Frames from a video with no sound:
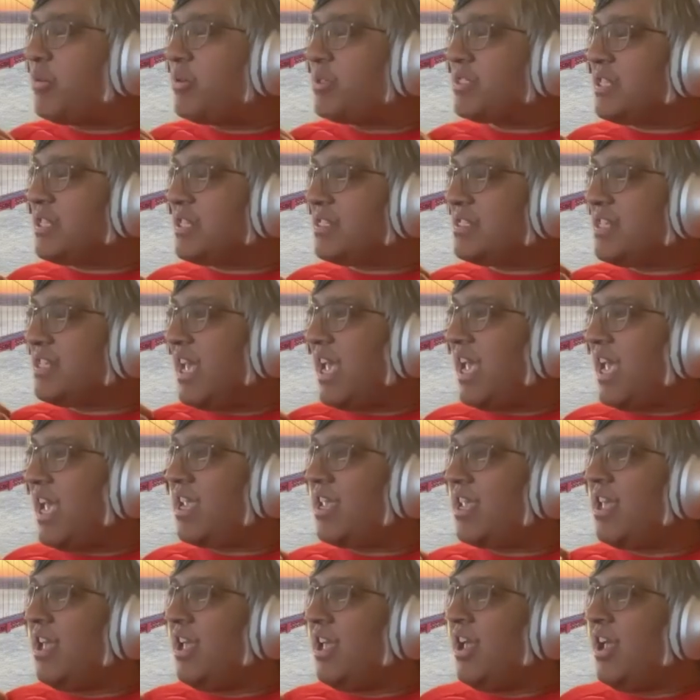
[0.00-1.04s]
was like
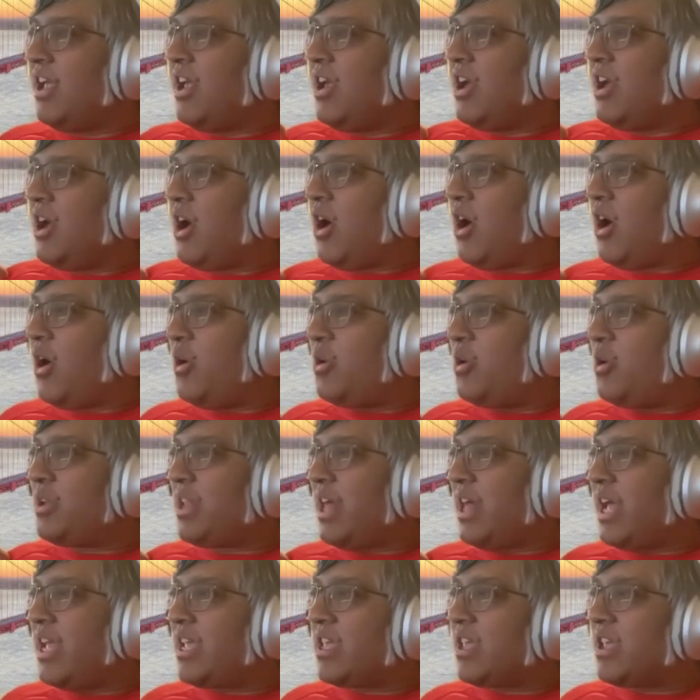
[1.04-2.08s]
saying,
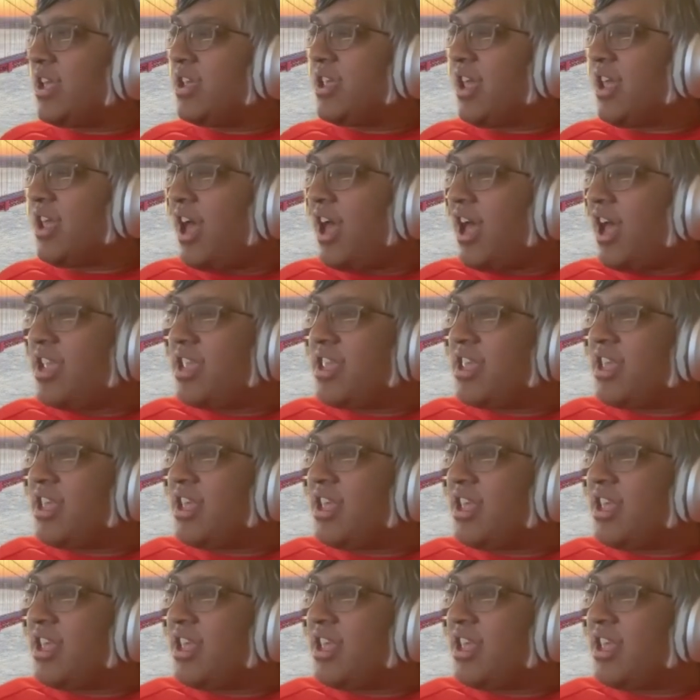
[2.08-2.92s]
oh, you